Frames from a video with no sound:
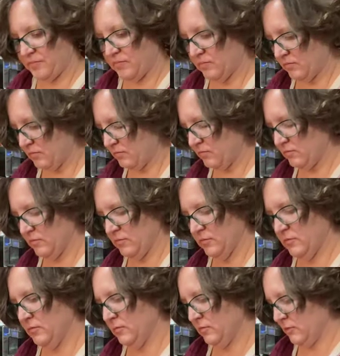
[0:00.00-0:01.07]

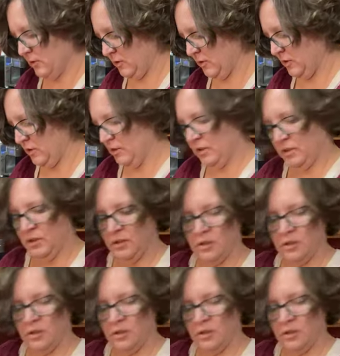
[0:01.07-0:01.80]
[no speech]